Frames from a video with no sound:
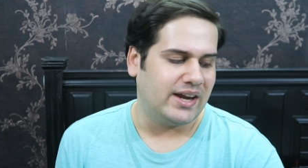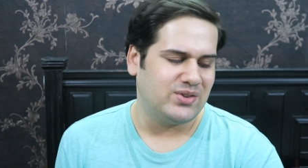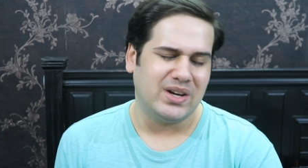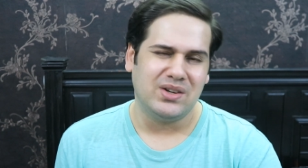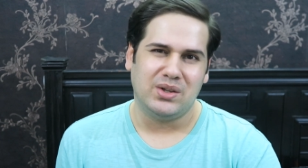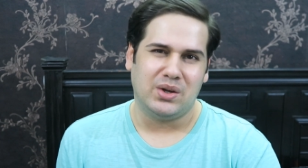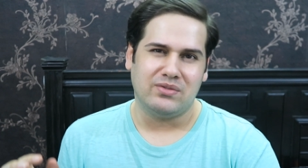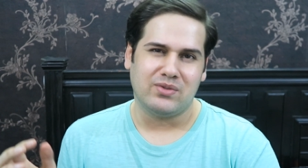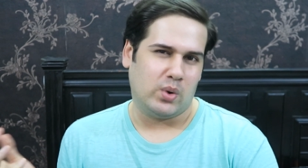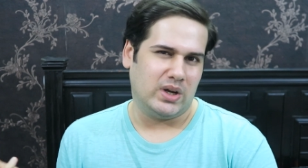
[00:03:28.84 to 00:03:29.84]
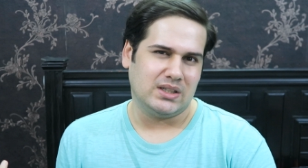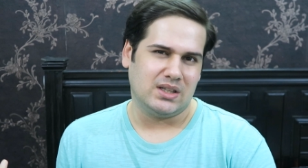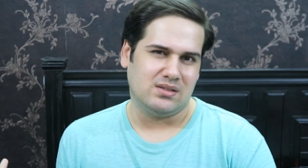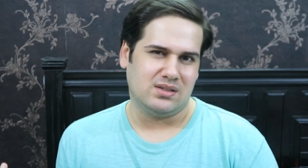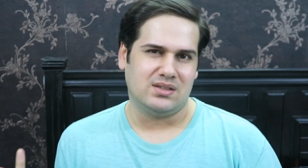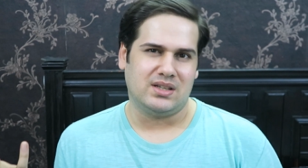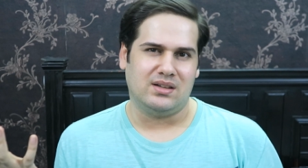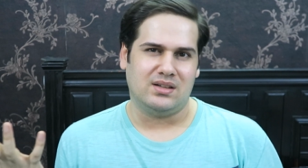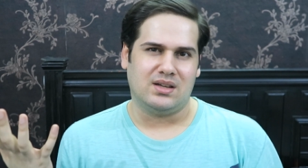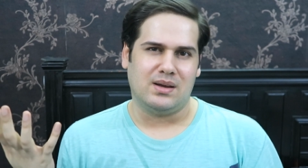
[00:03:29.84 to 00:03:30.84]
I tried a lot of oil cleansers
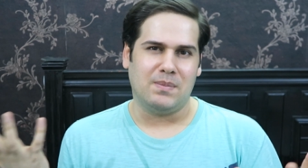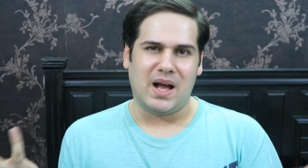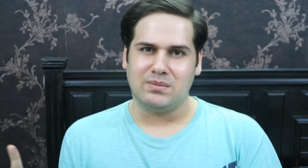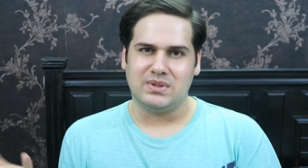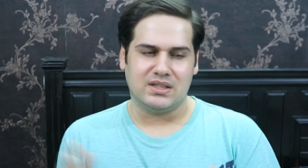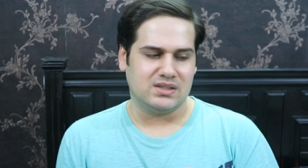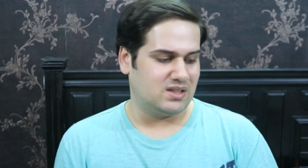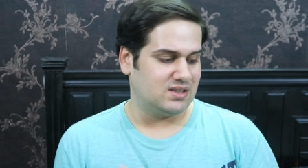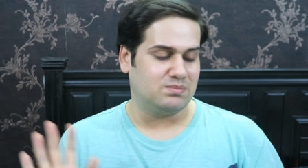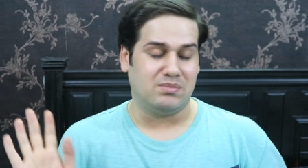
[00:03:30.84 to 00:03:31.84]
and balm cleansers.